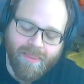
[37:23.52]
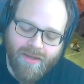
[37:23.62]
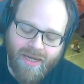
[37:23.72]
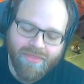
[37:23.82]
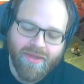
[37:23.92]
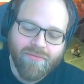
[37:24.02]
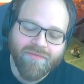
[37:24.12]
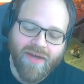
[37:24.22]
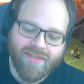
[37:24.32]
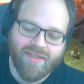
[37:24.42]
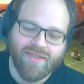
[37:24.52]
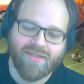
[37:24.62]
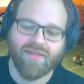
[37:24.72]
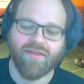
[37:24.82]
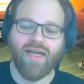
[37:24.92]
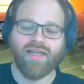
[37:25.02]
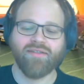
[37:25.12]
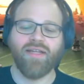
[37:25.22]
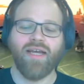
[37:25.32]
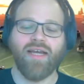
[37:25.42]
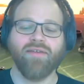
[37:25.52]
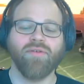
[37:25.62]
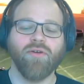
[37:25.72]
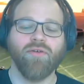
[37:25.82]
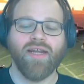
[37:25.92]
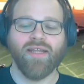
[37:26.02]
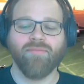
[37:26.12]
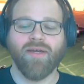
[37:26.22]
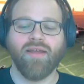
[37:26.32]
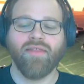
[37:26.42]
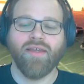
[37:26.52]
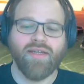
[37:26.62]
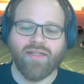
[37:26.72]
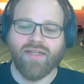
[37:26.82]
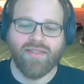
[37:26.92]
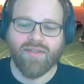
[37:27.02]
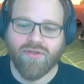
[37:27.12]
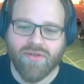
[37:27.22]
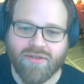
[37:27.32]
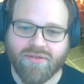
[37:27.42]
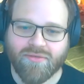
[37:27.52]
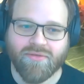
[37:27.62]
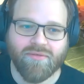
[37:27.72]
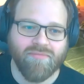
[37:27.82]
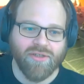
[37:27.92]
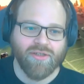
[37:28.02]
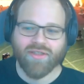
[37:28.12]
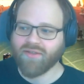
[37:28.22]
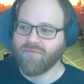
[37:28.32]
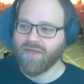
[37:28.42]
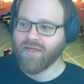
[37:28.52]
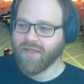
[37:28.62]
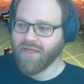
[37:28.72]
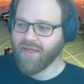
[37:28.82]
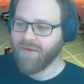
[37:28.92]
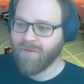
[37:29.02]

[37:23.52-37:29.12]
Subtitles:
I think we have answered this in the last live stream already, but I think it doesn't hurt to mention this quickly again.